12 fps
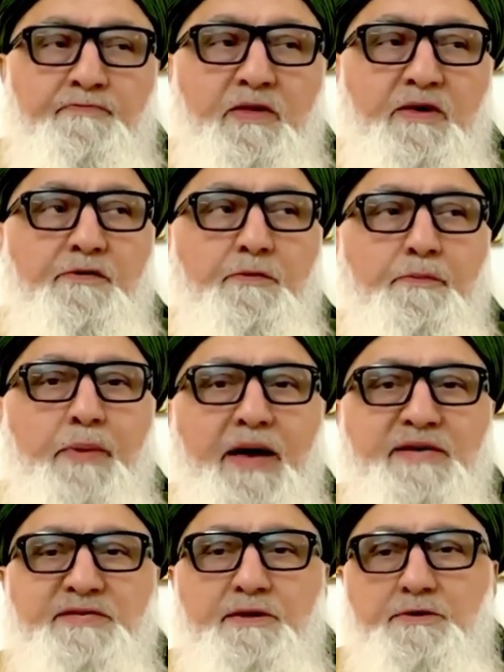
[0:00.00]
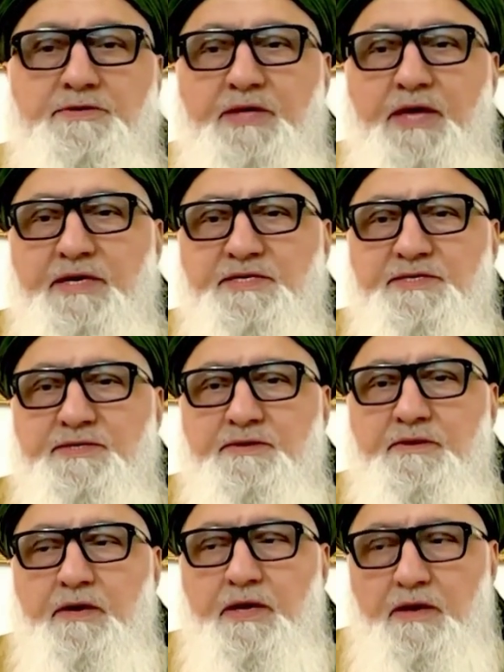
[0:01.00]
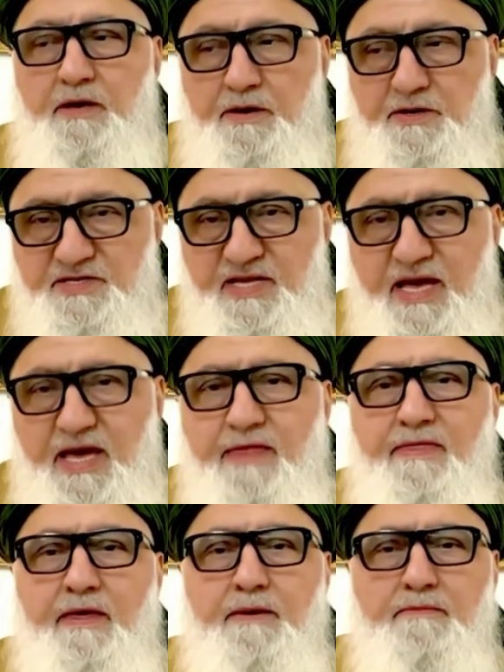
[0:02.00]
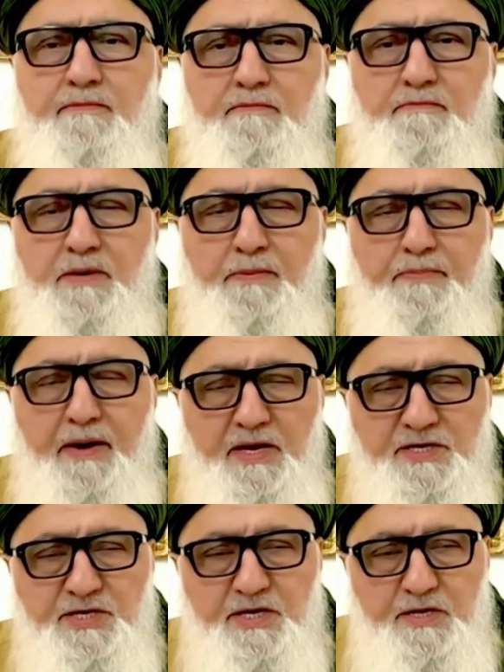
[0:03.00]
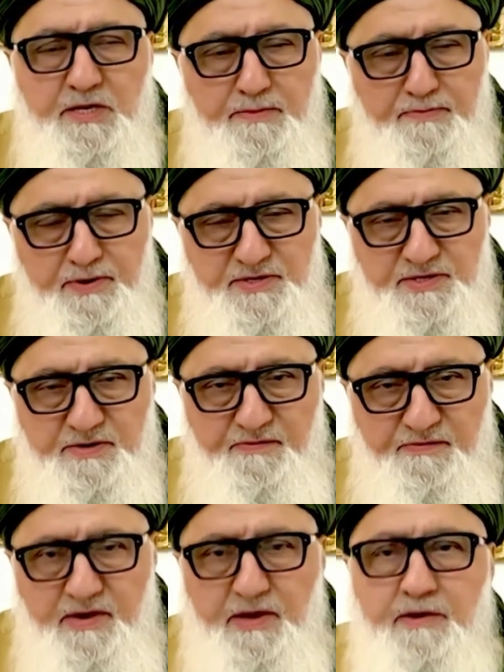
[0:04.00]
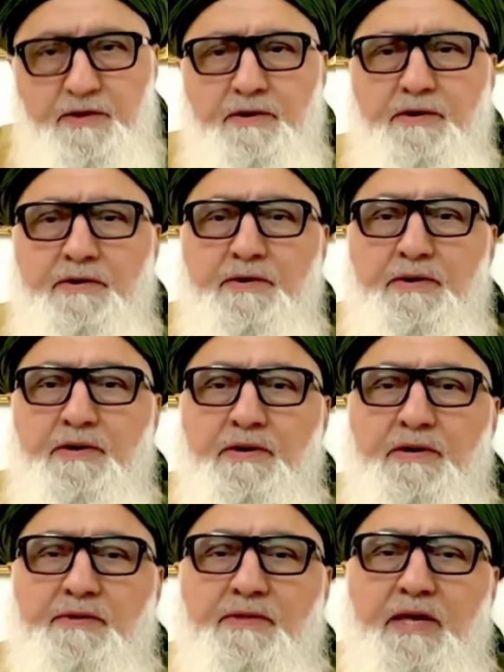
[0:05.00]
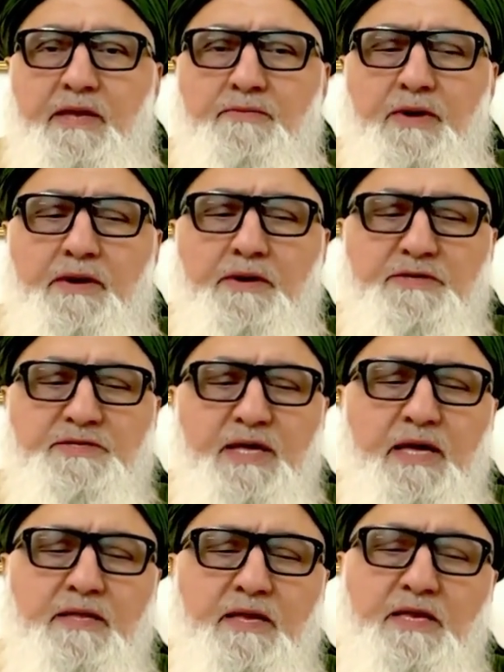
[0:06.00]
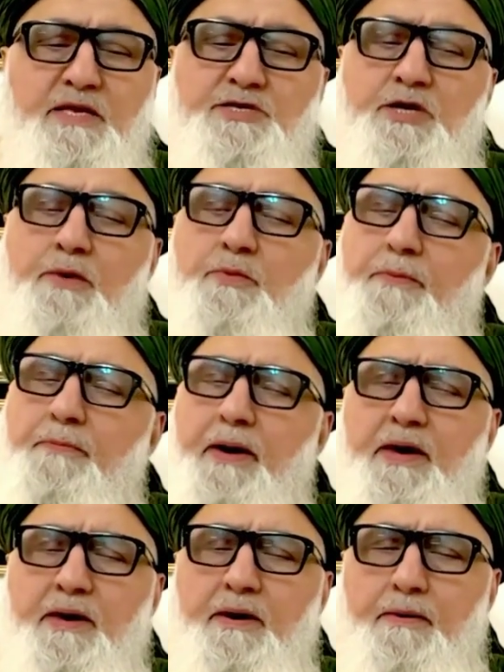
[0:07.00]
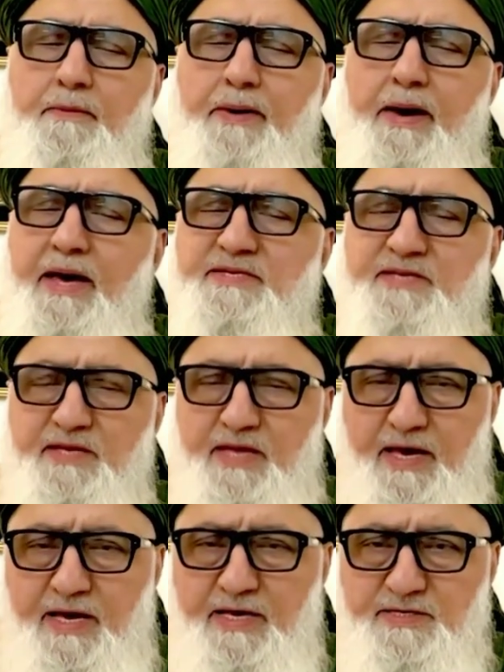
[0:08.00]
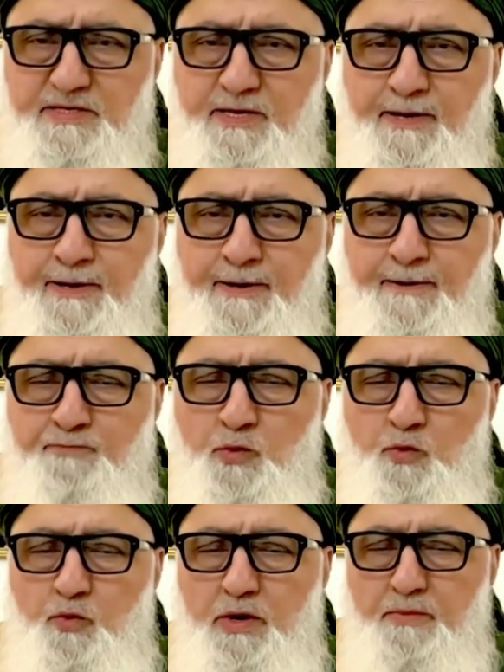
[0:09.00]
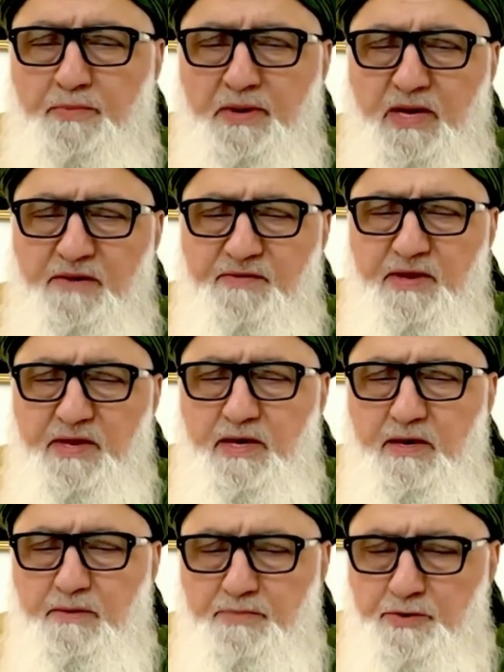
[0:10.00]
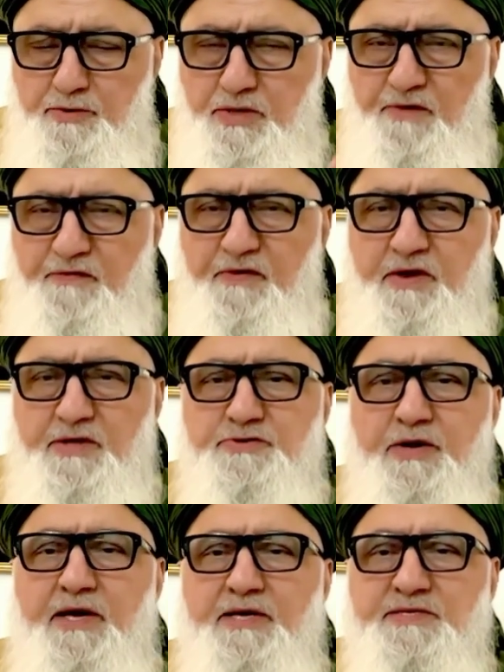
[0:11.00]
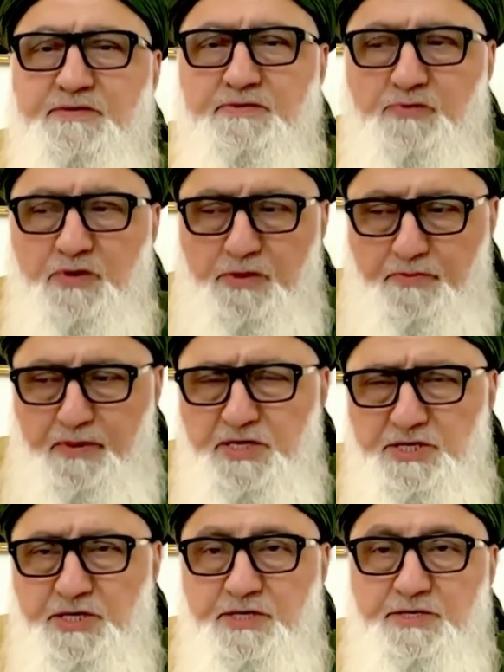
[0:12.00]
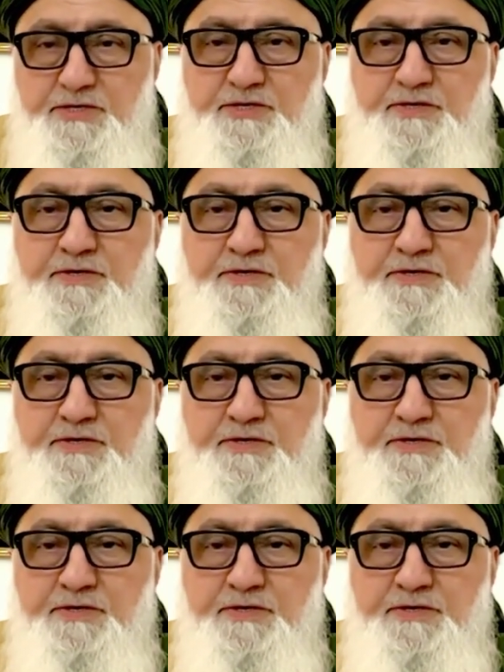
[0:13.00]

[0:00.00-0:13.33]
If you pass those tests and understand them, be patient and persevere, then we understand that each time we pass a test we'll be given a beatific dress with patience.